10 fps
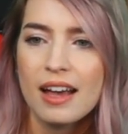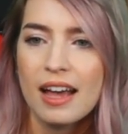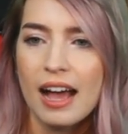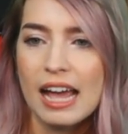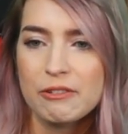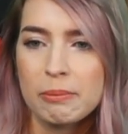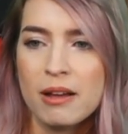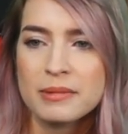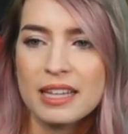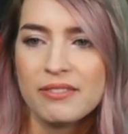I have a
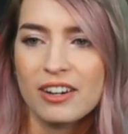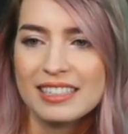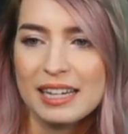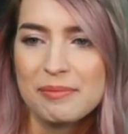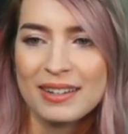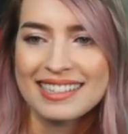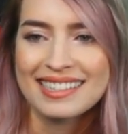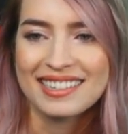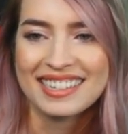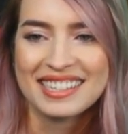problem saving RTA points since
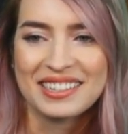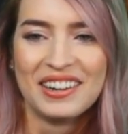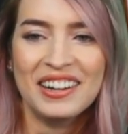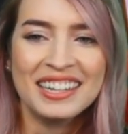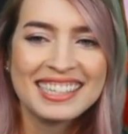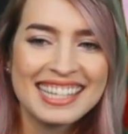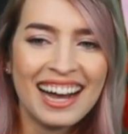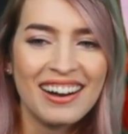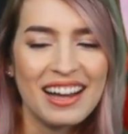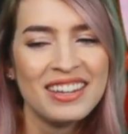they're scrolls now.
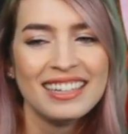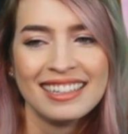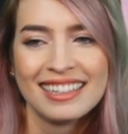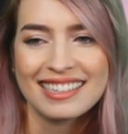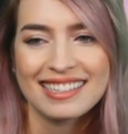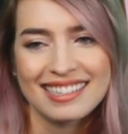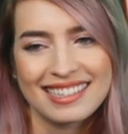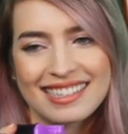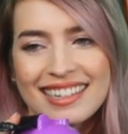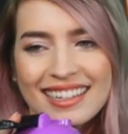I mean, that's
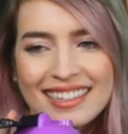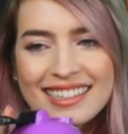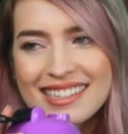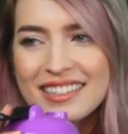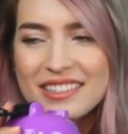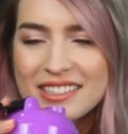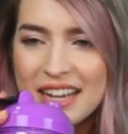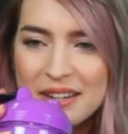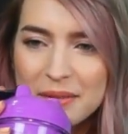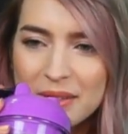
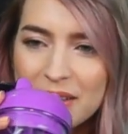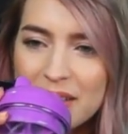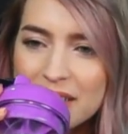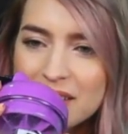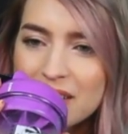understandable. That's,